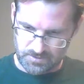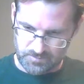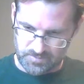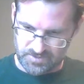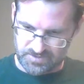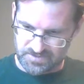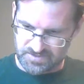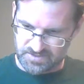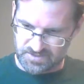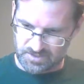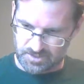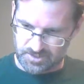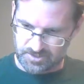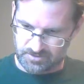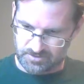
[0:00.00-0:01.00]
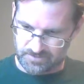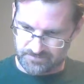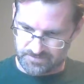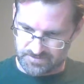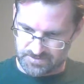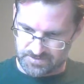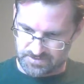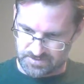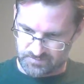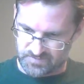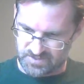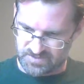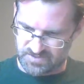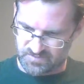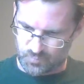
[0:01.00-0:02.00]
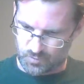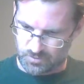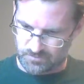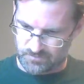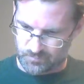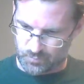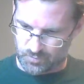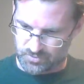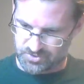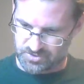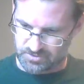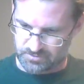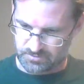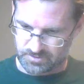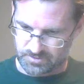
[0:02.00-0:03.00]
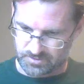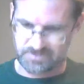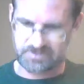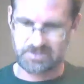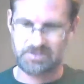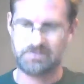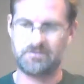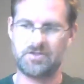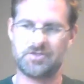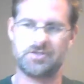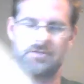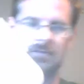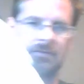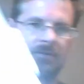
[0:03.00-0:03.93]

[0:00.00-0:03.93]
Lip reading: But this is a line graphing system. This is more of emotional content division.